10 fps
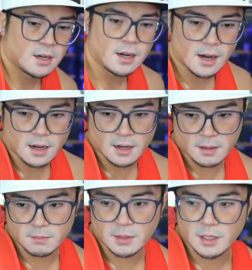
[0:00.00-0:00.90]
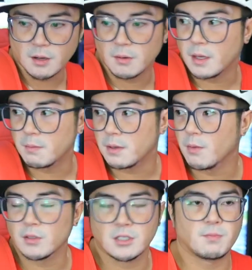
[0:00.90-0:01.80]
you know, maybe
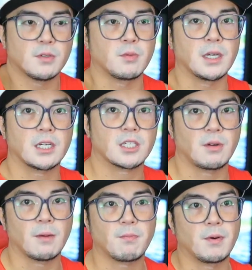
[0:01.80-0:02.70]
multiple week trip,